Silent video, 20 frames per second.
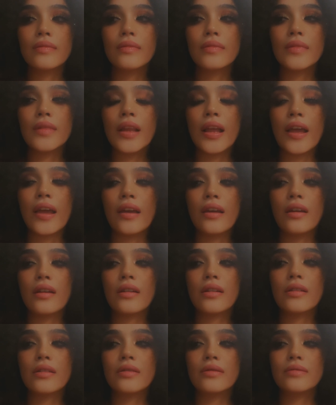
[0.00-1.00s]
like
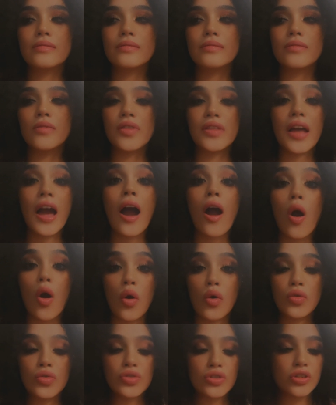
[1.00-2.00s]

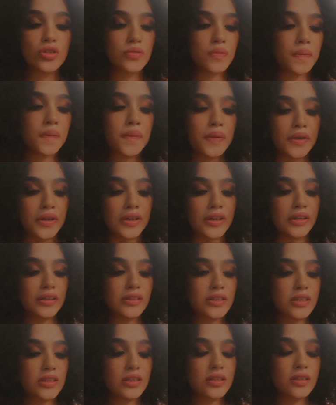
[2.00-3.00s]
without, but
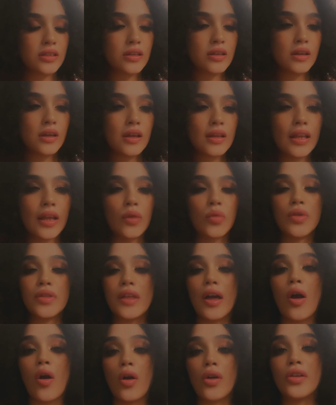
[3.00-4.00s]
like
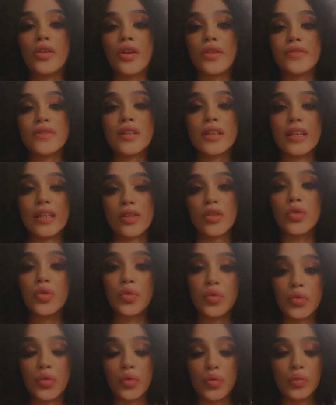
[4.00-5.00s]
without enough to get
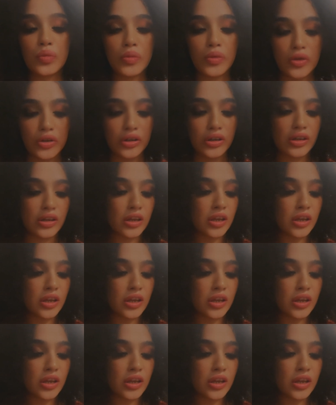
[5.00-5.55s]
through, but